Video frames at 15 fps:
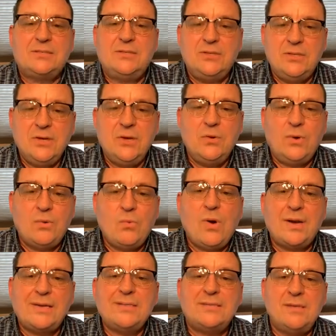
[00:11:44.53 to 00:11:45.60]
to you and
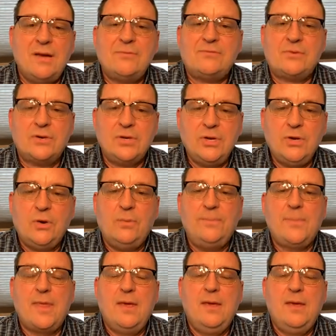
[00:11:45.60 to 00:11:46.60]
what he's done for you